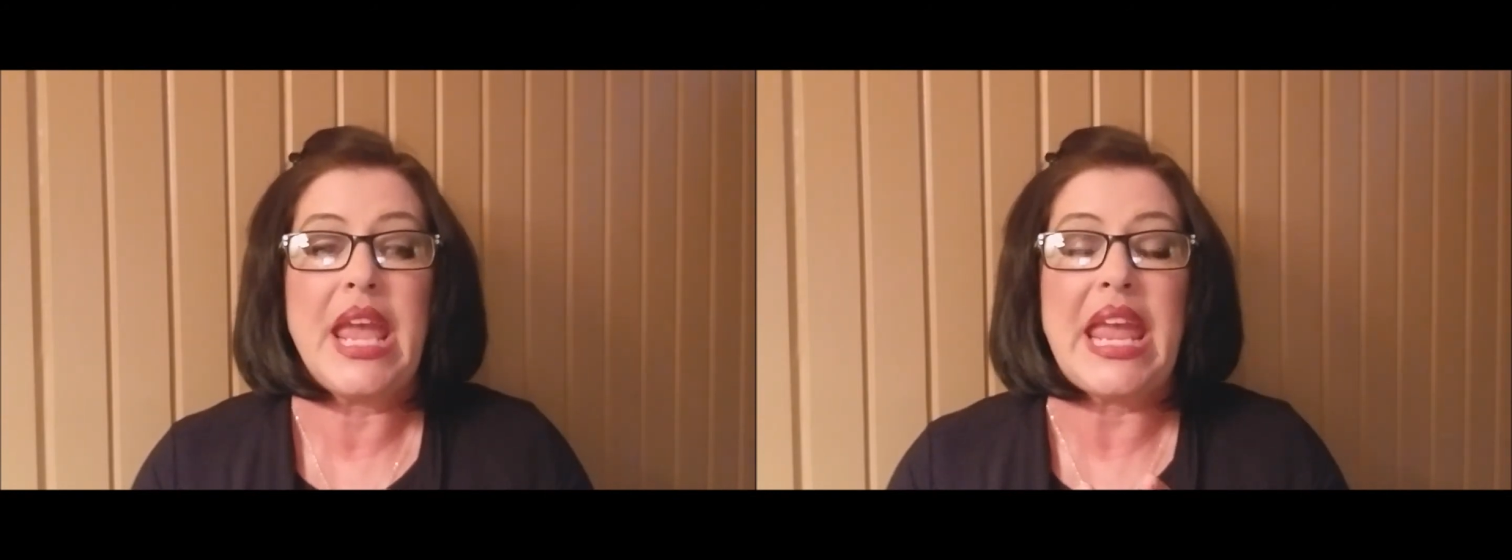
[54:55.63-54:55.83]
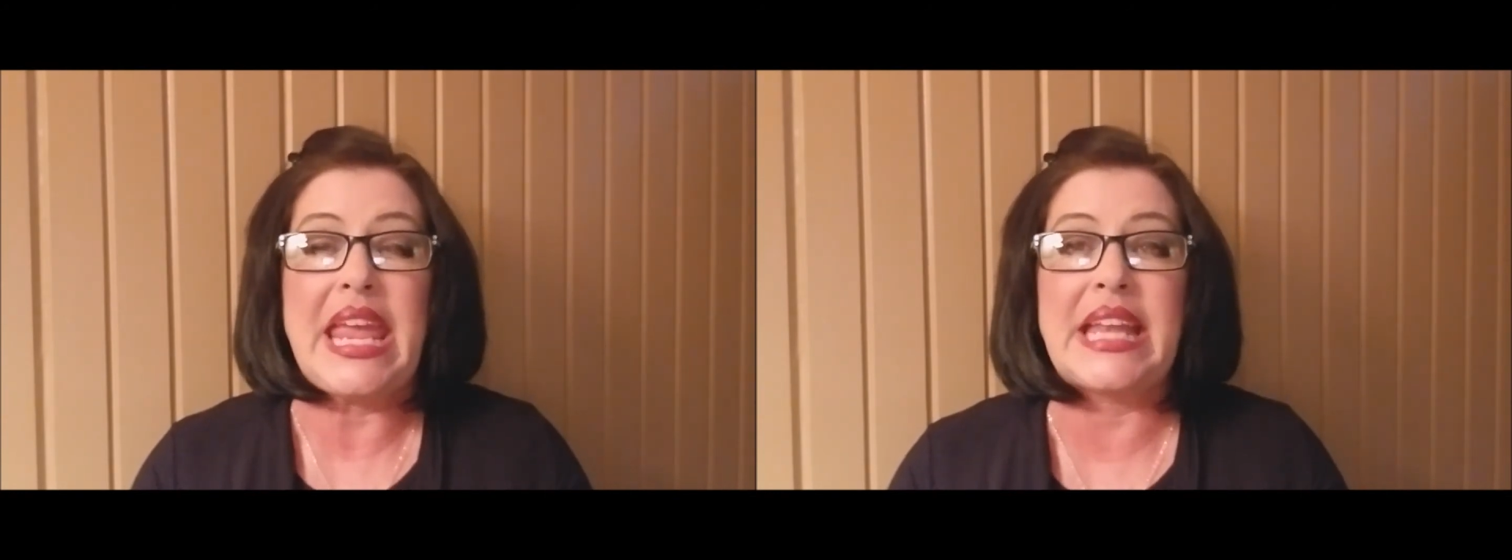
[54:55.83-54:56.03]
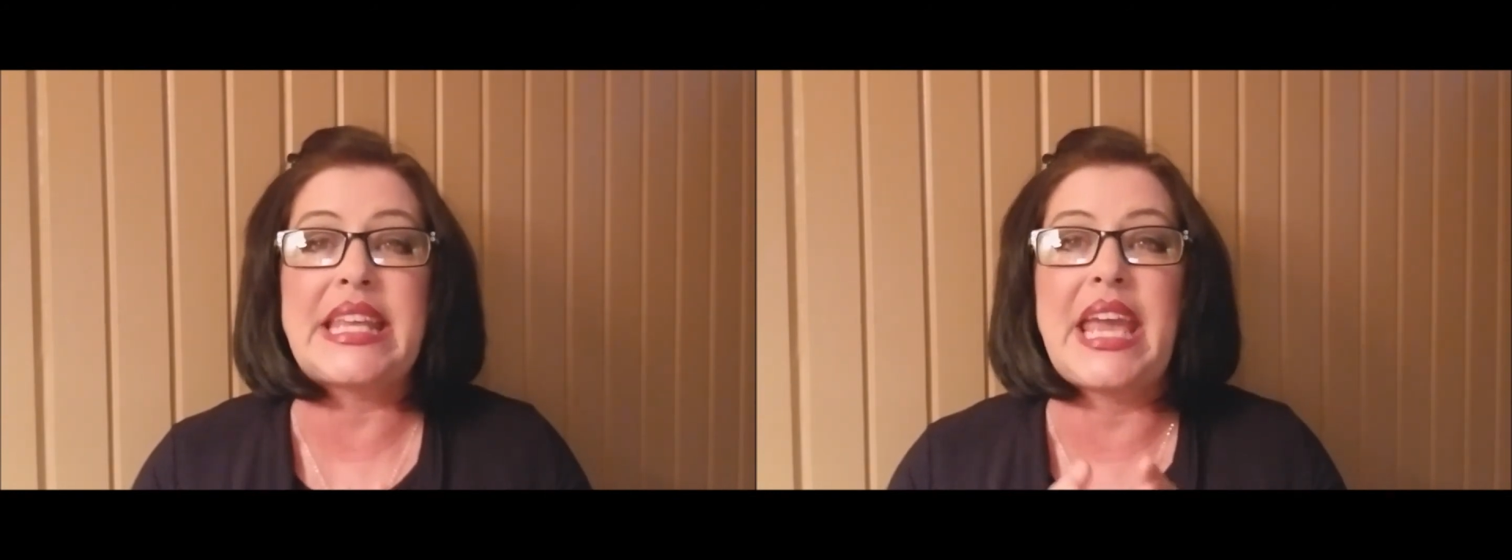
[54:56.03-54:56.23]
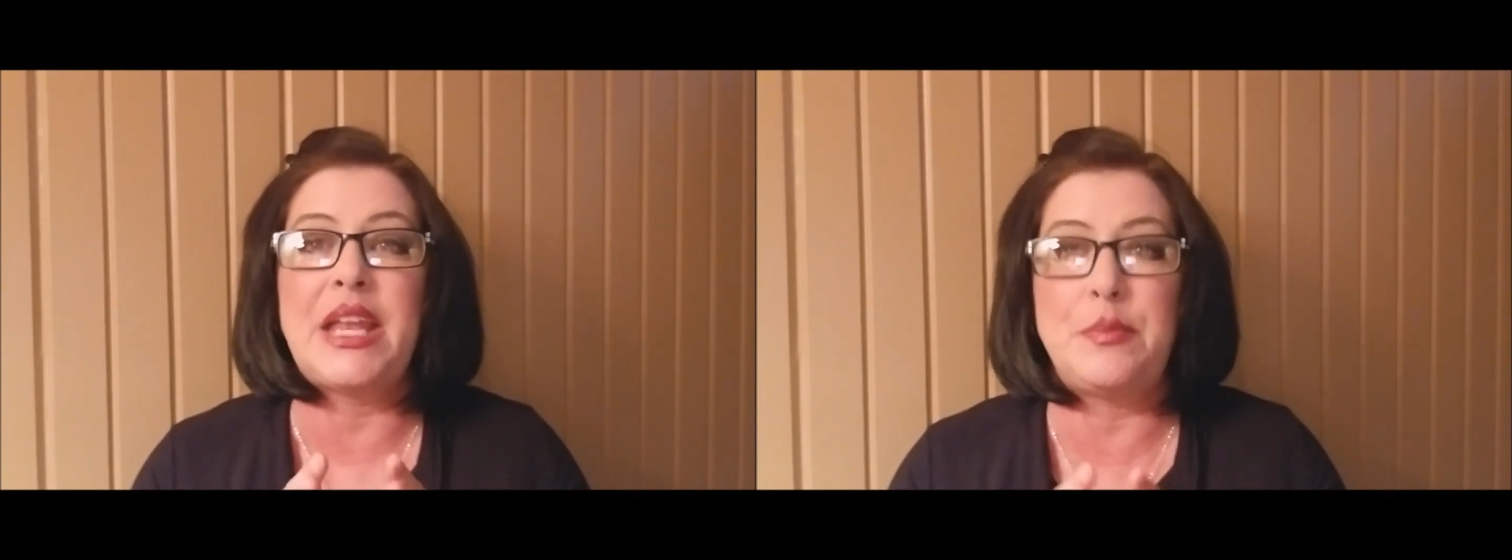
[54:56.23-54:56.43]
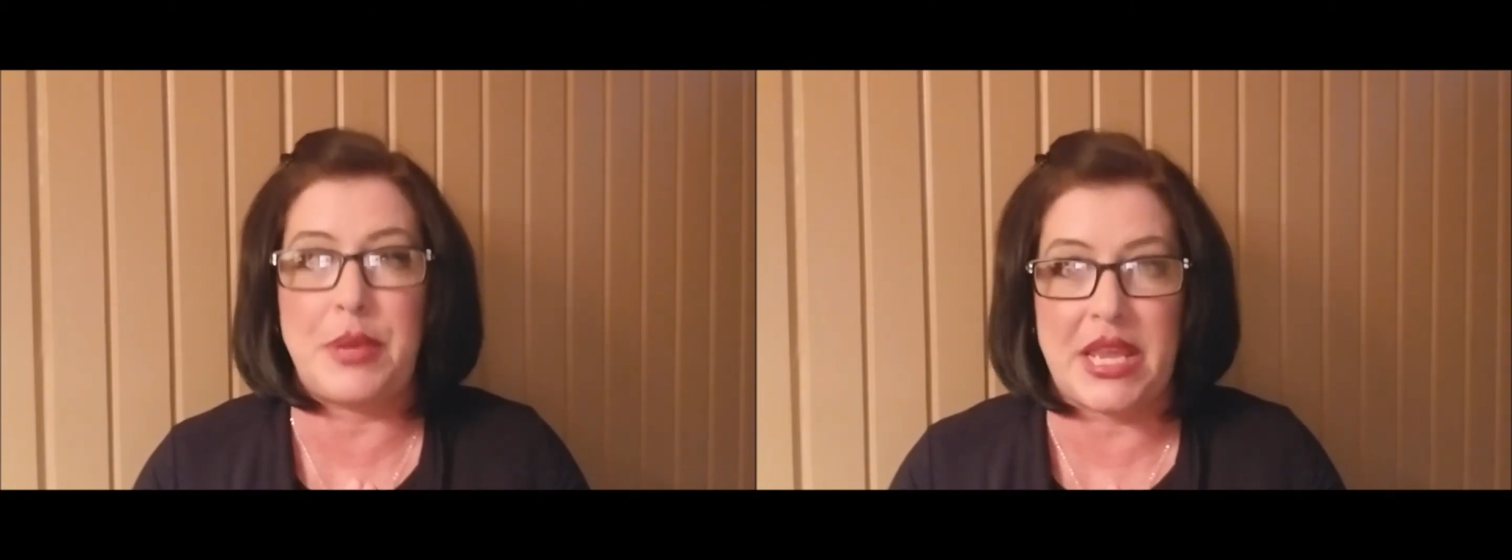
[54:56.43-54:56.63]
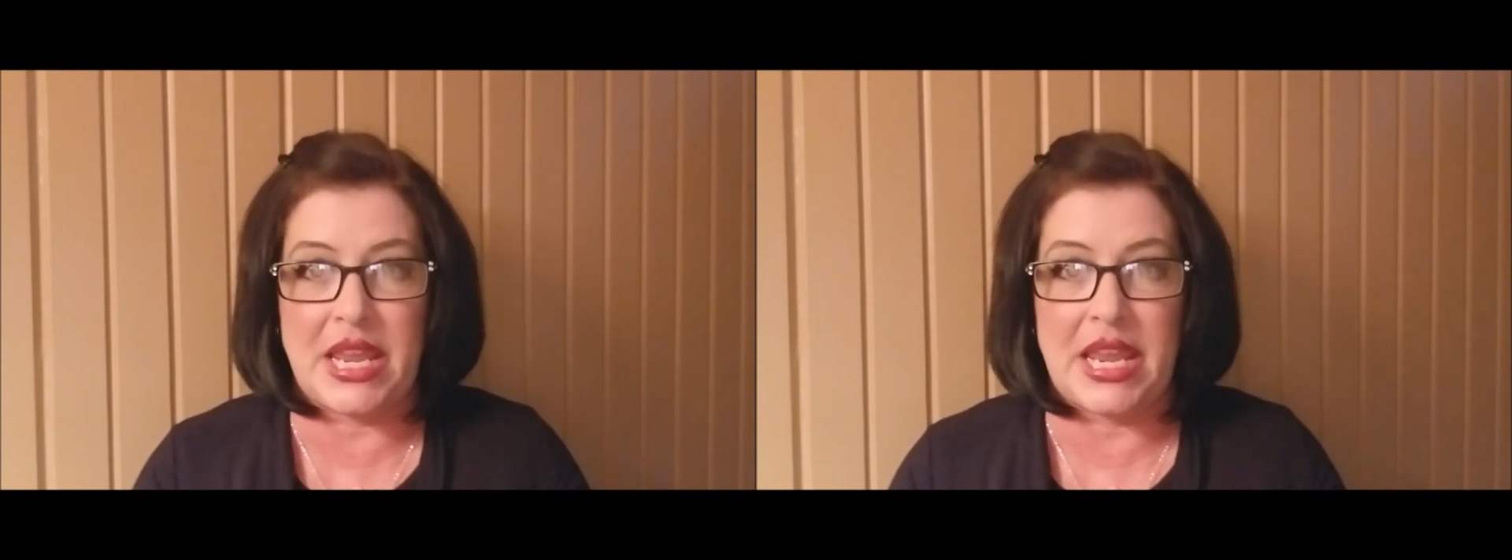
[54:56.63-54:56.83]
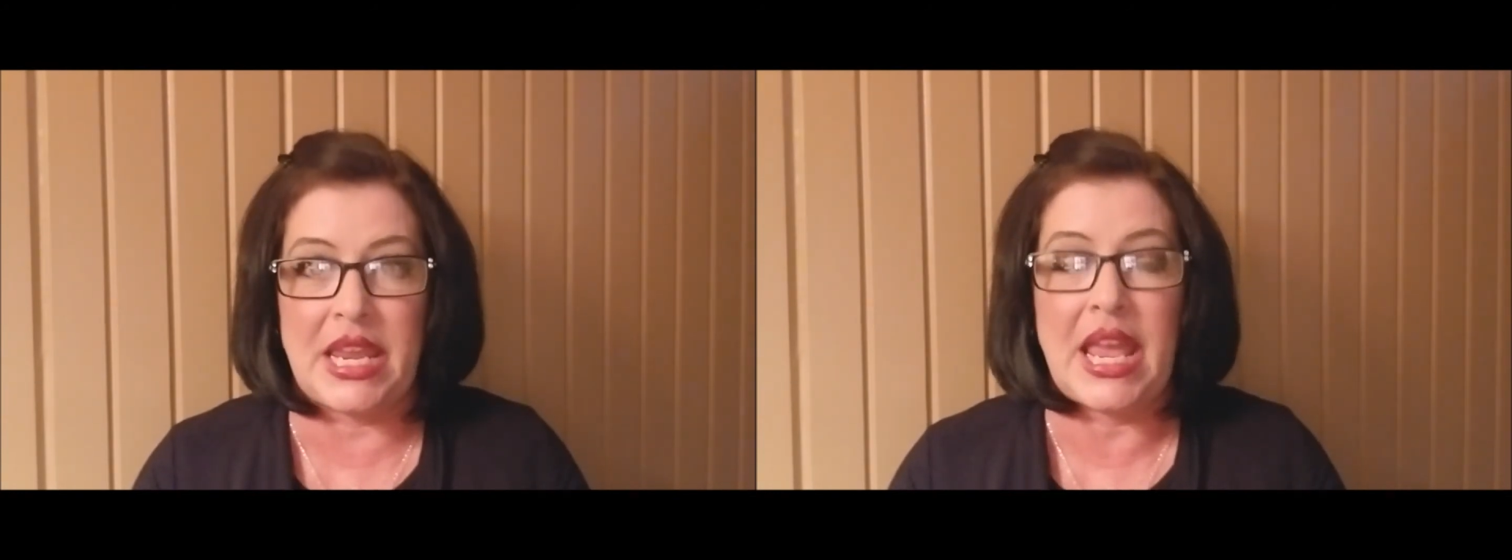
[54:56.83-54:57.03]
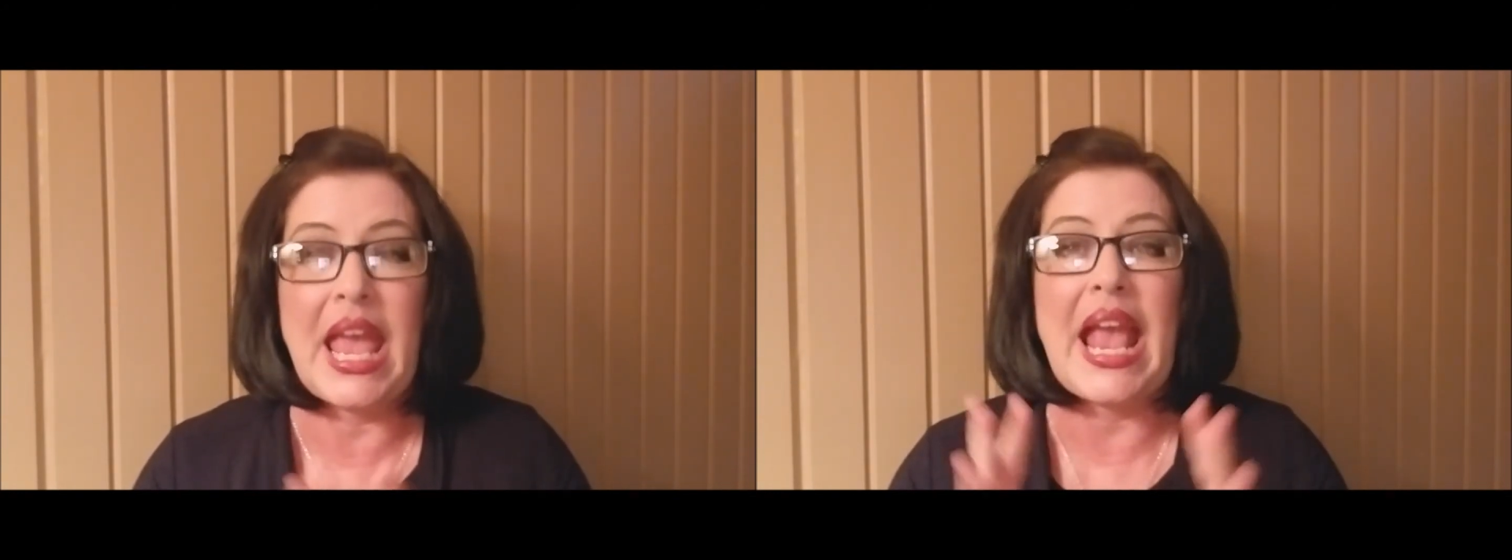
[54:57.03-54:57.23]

It can be